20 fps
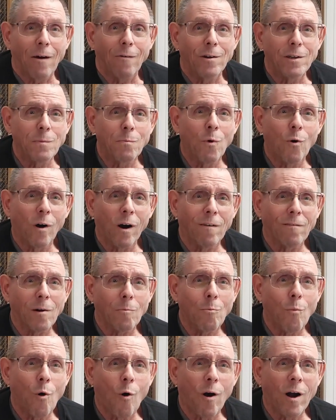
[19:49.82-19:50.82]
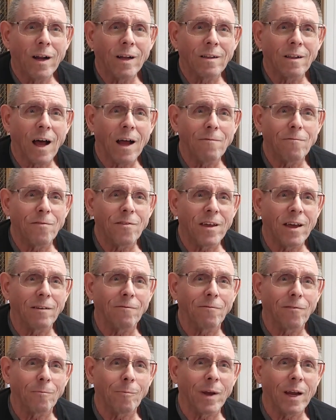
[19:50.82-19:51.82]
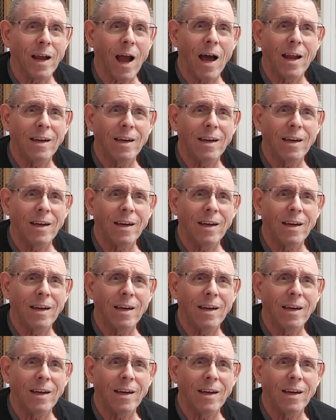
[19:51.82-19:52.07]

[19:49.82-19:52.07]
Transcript: That was more of a morning life thing for me.